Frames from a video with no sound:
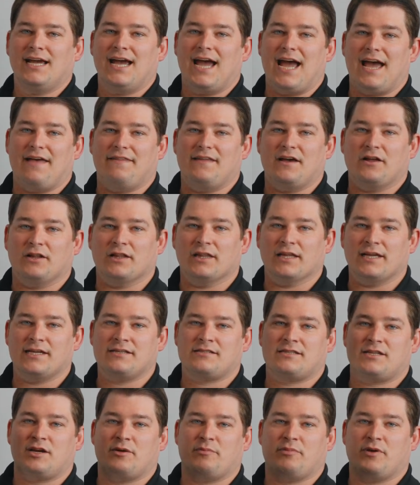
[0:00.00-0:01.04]
and they'll
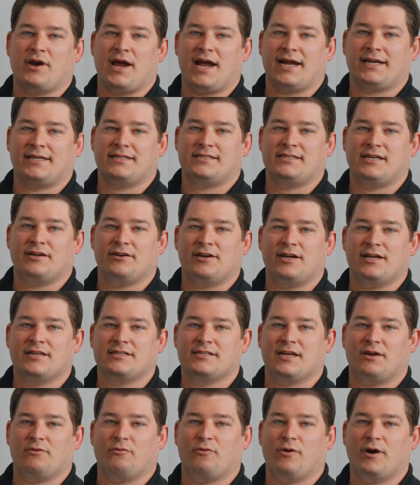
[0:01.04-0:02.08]
list their practice areas
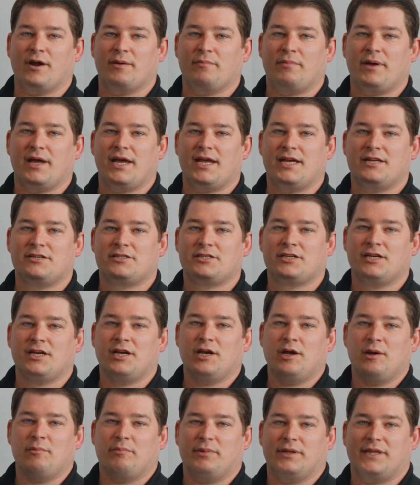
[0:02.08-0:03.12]
on one page,
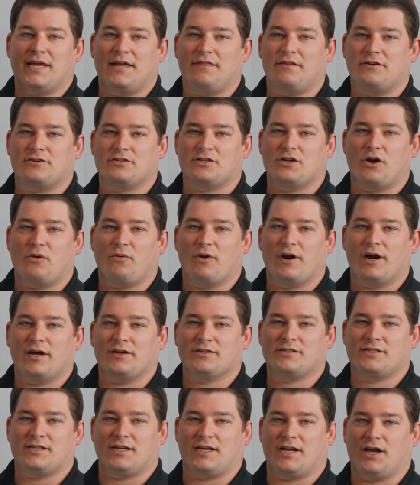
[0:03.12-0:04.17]
but then there's nowhere
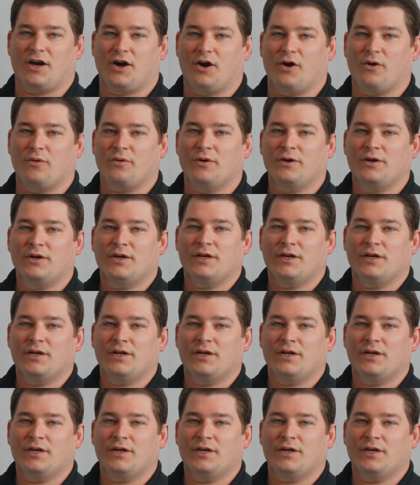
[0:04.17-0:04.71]
else to go.